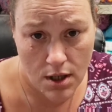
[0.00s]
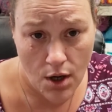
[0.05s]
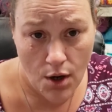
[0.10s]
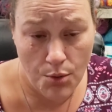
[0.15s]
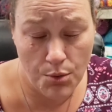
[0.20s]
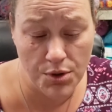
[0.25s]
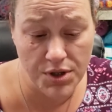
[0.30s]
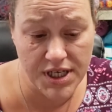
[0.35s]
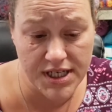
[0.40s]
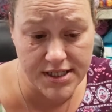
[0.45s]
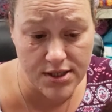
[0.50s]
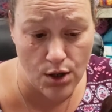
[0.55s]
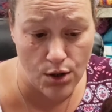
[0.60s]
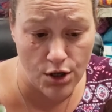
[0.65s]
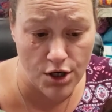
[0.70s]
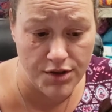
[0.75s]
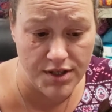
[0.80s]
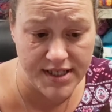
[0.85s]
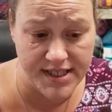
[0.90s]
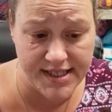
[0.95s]
Well, these
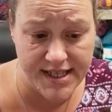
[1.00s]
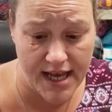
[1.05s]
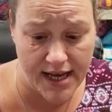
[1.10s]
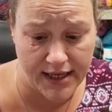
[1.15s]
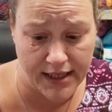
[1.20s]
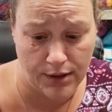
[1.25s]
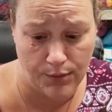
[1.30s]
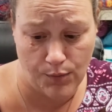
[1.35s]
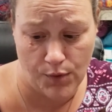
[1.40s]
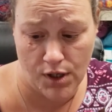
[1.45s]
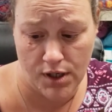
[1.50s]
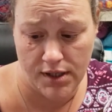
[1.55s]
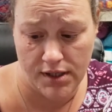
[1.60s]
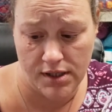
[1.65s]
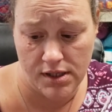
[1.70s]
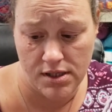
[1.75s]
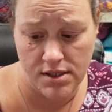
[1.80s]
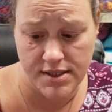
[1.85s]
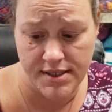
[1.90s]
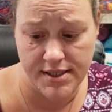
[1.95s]
are the second
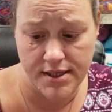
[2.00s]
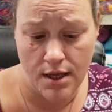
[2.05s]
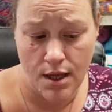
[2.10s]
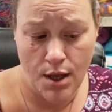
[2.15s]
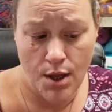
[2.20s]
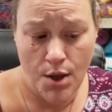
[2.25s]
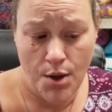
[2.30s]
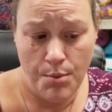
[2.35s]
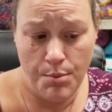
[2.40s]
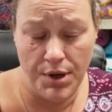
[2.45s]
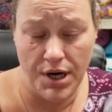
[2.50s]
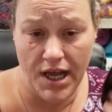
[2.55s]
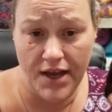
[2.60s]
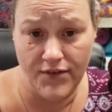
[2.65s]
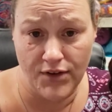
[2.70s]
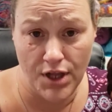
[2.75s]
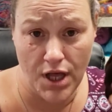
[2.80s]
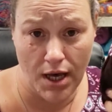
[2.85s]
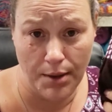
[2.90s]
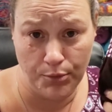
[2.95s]
ones, but I have a
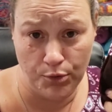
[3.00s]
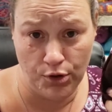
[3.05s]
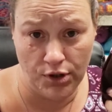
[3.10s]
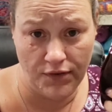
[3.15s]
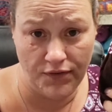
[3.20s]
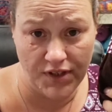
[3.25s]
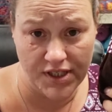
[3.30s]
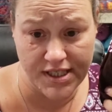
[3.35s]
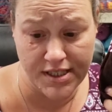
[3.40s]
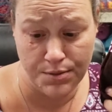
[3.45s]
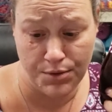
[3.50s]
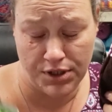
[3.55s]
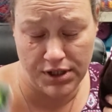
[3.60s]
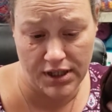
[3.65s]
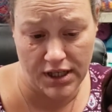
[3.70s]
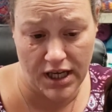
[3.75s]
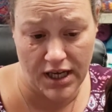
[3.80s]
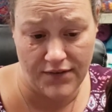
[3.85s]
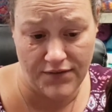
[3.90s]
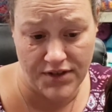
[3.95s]
lot more of this one than
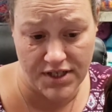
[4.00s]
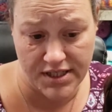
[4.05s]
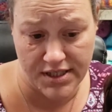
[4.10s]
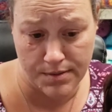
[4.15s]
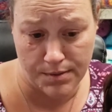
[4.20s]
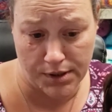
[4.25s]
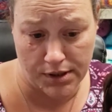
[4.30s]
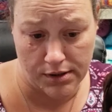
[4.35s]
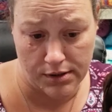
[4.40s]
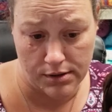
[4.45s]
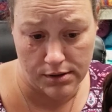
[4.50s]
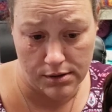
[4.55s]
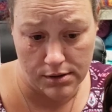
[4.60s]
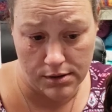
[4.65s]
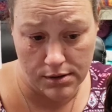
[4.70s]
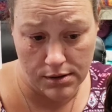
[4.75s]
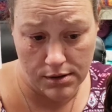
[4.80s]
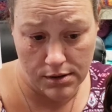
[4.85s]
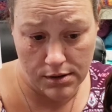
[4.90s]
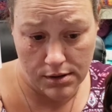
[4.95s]
I have this one.
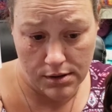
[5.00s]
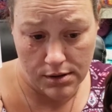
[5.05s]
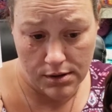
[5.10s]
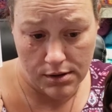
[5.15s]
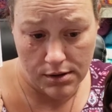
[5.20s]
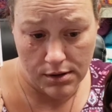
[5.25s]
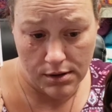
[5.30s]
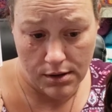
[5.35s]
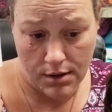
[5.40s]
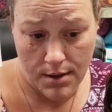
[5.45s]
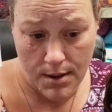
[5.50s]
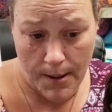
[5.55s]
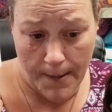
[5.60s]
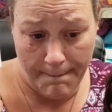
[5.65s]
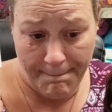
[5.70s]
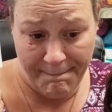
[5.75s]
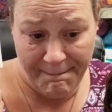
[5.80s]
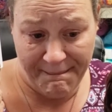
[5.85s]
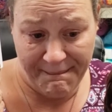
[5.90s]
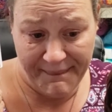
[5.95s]

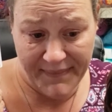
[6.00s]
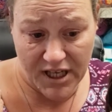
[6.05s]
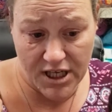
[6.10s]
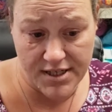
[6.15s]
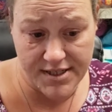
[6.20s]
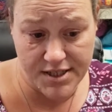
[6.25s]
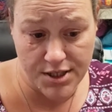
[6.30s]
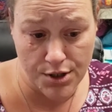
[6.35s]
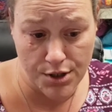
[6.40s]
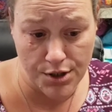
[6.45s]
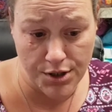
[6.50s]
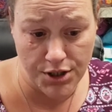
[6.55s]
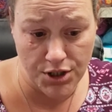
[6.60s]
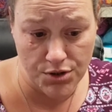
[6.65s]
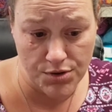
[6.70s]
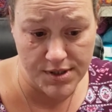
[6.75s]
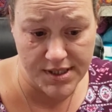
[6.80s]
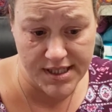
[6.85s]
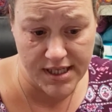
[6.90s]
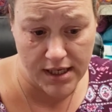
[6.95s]
Because they're
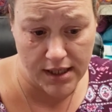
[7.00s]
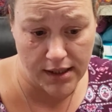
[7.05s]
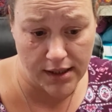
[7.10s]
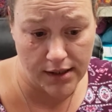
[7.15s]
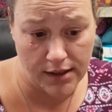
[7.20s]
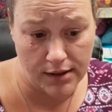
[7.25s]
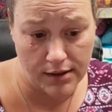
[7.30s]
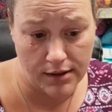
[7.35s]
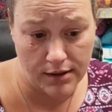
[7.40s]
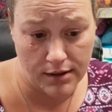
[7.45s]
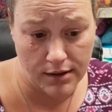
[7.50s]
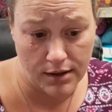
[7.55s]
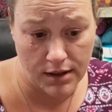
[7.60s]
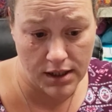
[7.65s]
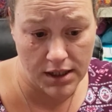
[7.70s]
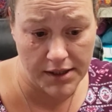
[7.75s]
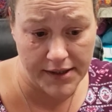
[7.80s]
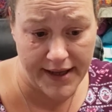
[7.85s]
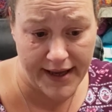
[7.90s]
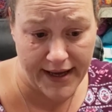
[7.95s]
using
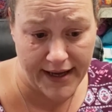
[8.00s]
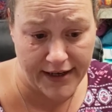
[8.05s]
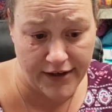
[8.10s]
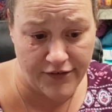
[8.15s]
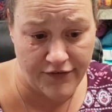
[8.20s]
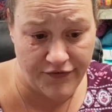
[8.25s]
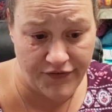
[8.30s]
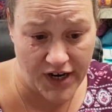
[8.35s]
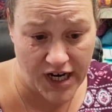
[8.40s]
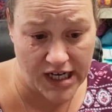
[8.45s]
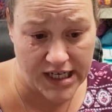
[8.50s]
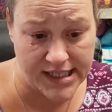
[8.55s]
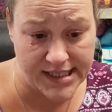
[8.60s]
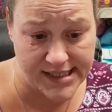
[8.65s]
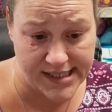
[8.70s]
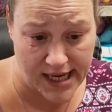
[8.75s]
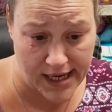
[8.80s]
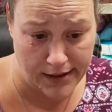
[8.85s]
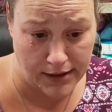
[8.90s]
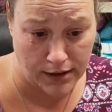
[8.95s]
clay and faded
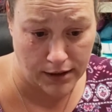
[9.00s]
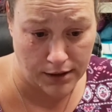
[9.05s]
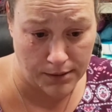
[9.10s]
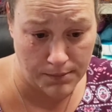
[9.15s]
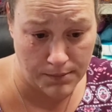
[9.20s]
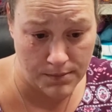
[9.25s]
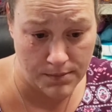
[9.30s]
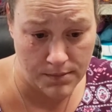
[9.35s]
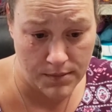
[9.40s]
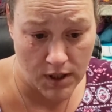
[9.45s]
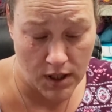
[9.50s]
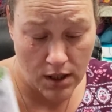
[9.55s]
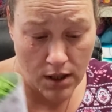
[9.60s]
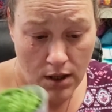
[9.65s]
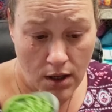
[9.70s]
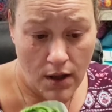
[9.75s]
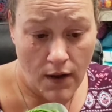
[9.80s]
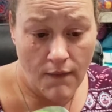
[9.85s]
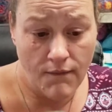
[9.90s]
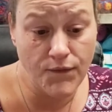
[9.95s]
denim.
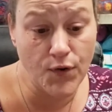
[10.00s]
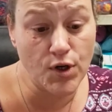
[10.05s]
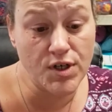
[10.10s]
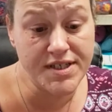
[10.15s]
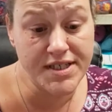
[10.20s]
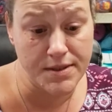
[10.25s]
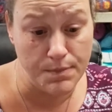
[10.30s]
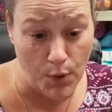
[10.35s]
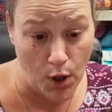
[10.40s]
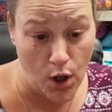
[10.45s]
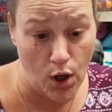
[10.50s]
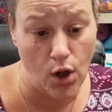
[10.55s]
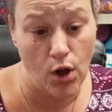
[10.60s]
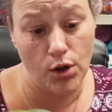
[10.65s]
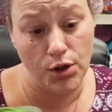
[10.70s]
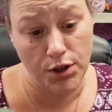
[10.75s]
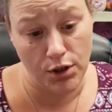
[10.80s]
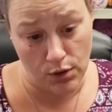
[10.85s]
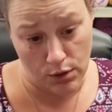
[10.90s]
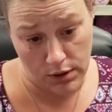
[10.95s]
For a small,
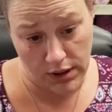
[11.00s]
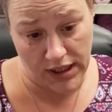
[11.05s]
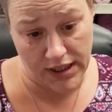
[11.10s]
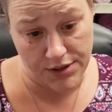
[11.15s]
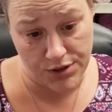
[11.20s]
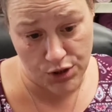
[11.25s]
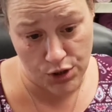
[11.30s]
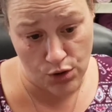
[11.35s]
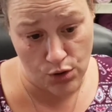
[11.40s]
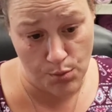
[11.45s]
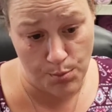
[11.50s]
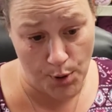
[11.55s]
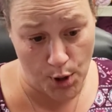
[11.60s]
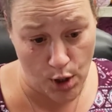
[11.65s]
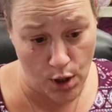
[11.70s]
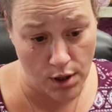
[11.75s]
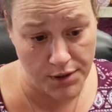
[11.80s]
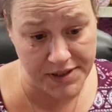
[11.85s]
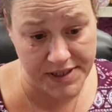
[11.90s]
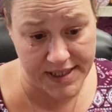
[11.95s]
you'll need 2
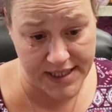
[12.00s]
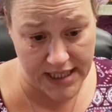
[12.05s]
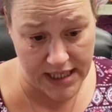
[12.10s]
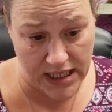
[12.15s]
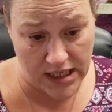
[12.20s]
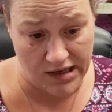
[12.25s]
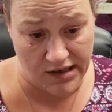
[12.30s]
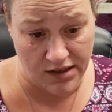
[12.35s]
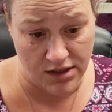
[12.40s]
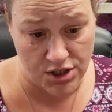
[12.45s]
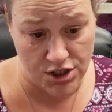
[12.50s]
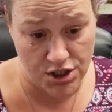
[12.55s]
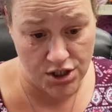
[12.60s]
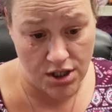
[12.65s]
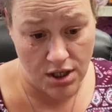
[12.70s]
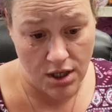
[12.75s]
balls each.